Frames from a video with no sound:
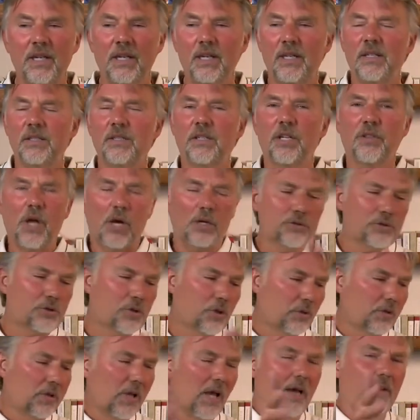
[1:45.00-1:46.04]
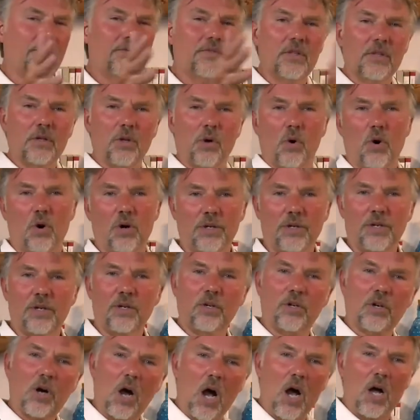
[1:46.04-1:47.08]
to those who love the Lord and
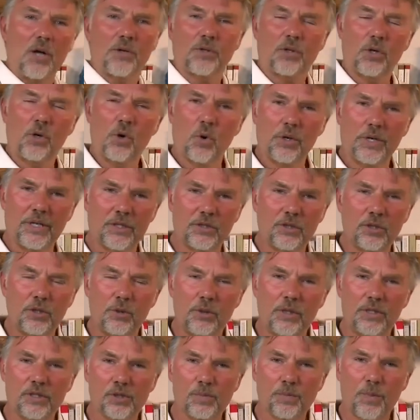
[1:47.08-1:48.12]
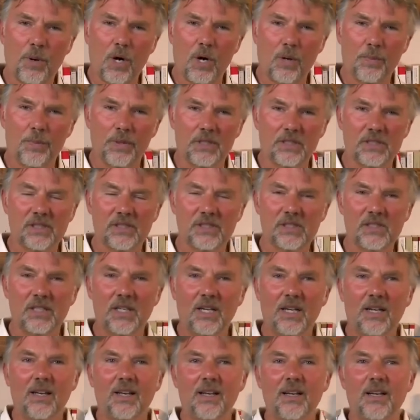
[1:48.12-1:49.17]
are called according to his purpose.
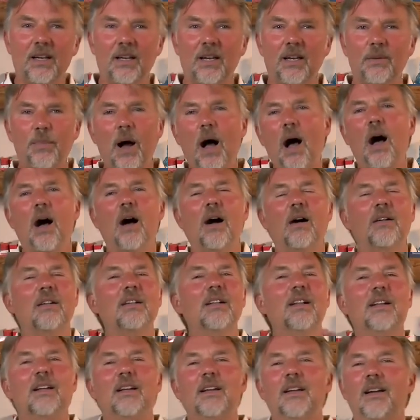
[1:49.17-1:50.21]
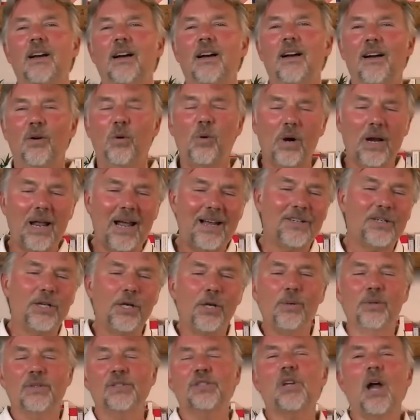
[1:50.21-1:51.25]
Paul, what I
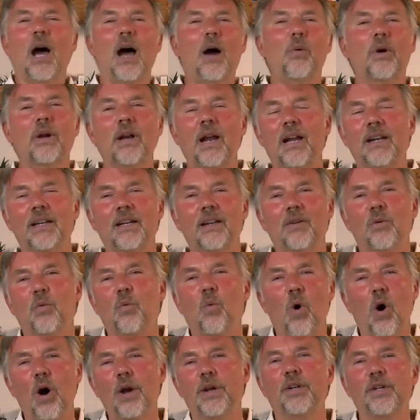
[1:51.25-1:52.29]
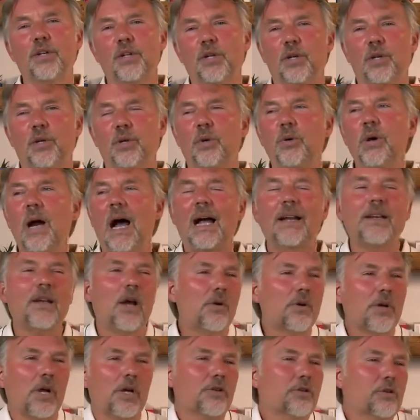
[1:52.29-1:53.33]
do is not what I want to do. I
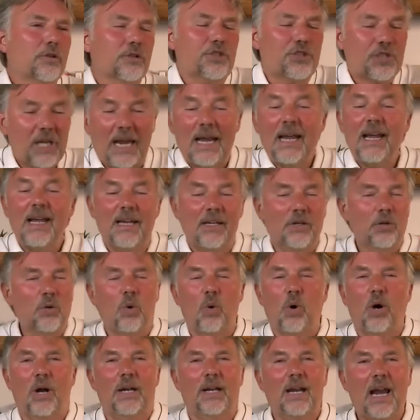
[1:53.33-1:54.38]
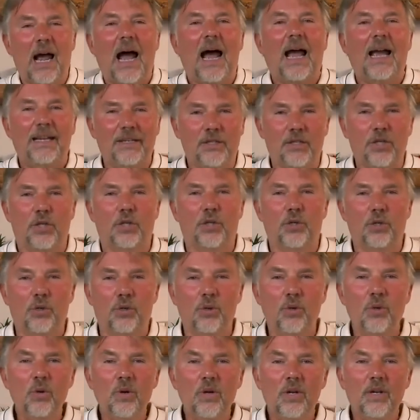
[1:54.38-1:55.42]
don't understand what I
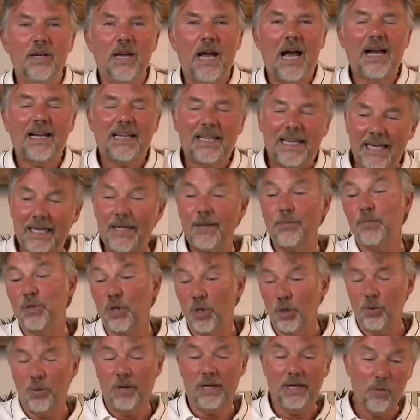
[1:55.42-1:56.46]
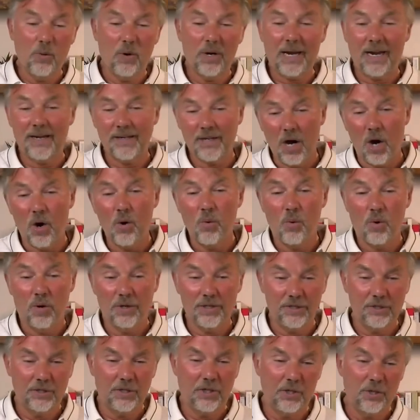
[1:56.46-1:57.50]
do. I keep doing what I don't want
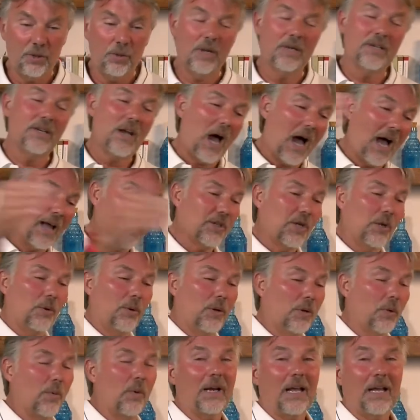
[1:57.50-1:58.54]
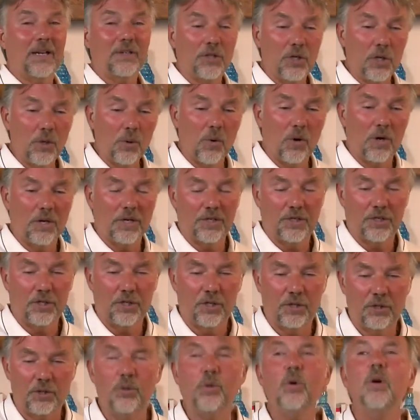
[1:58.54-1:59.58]
to do and not doing what I do want to
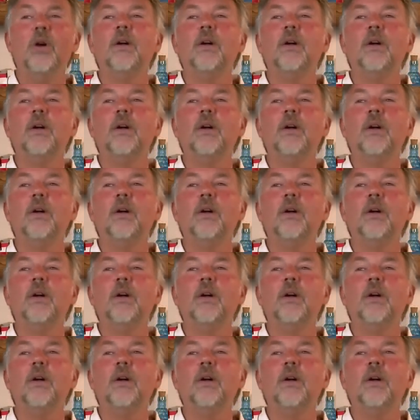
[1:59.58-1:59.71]
do.